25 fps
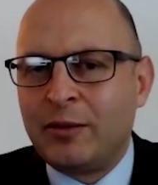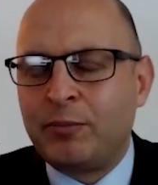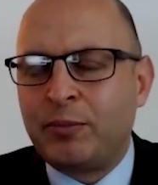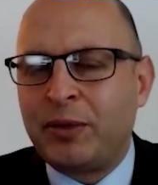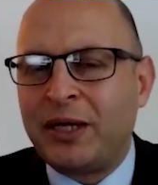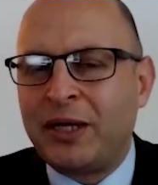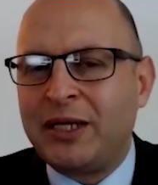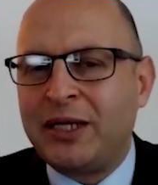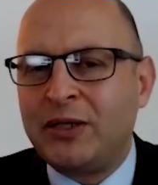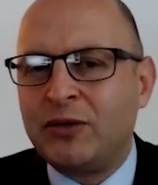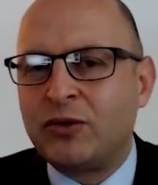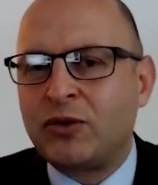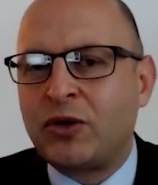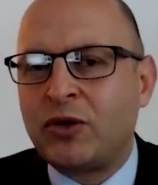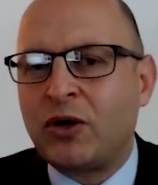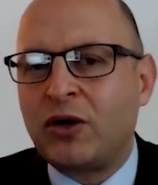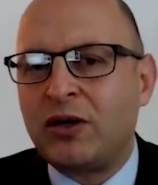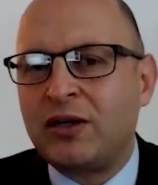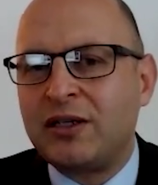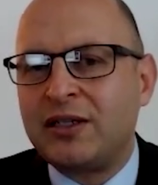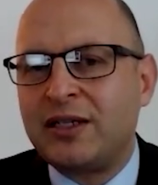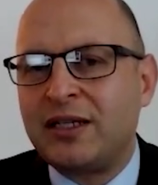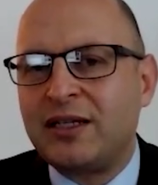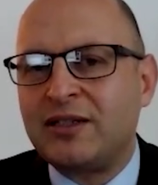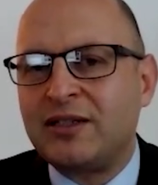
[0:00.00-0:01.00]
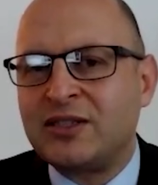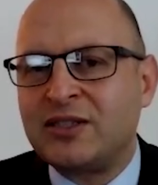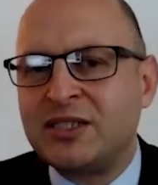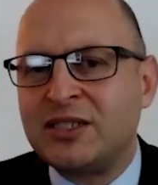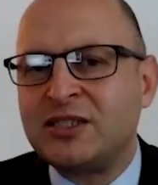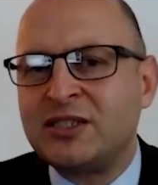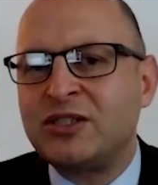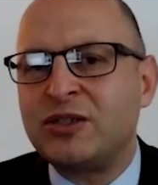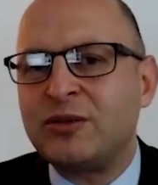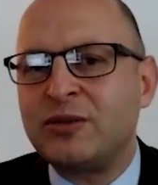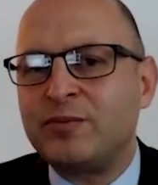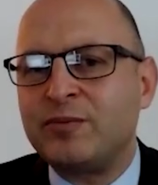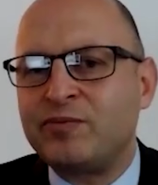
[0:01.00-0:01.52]
penal colony
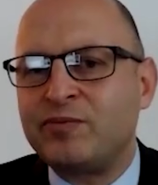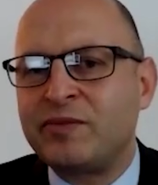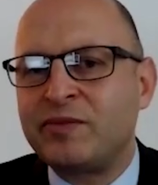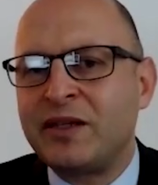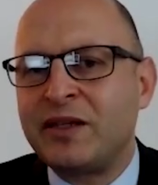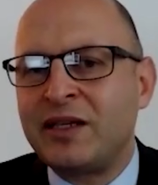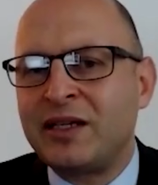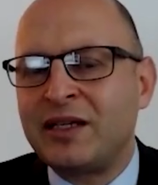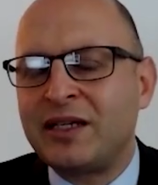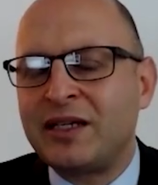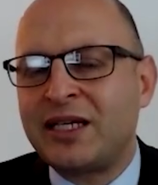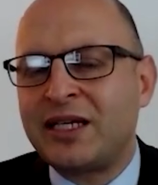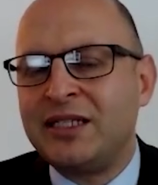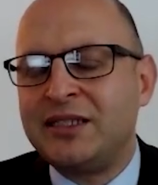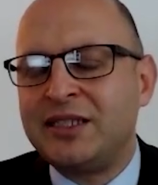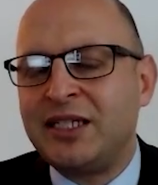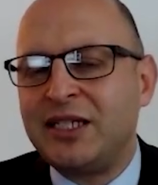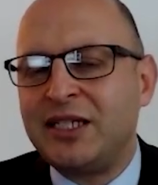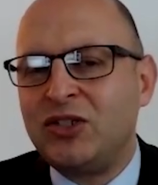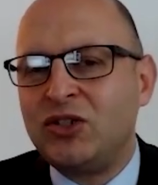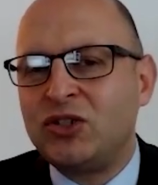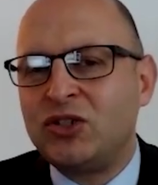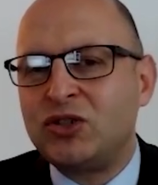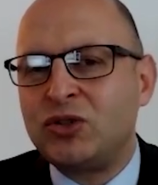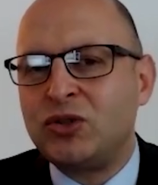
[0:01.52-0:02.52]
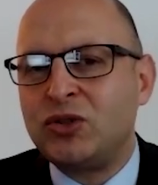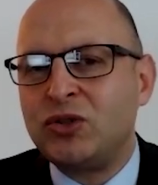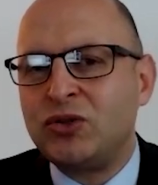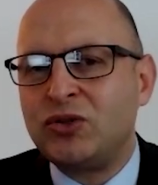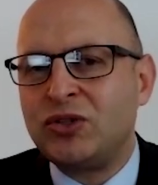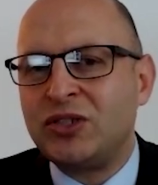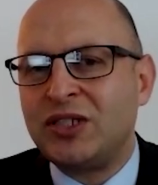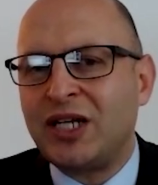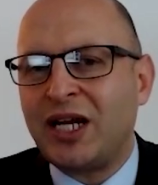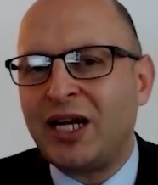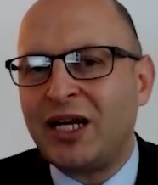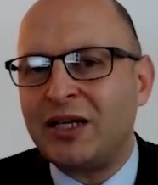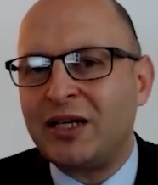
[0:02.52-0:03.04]
system continues to
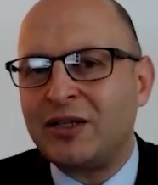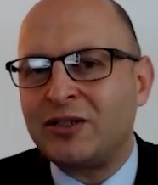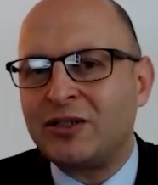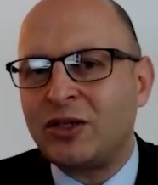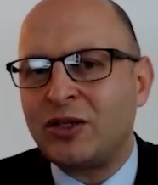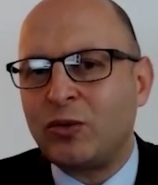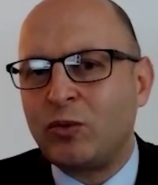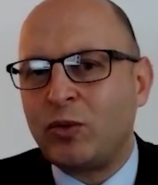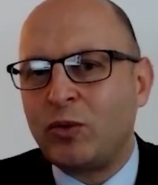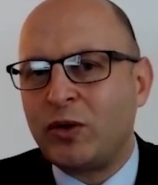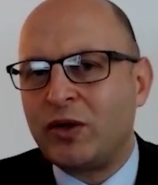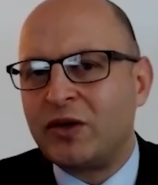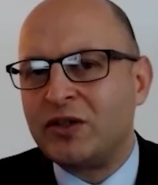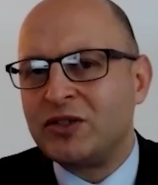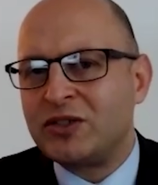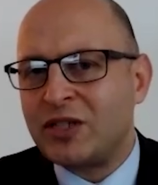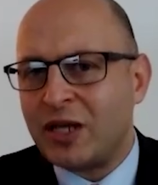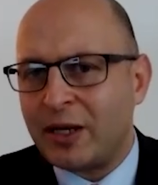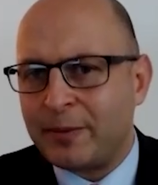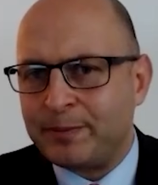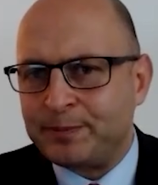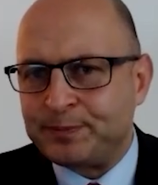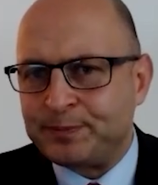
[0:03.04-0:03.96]
today. So whereas,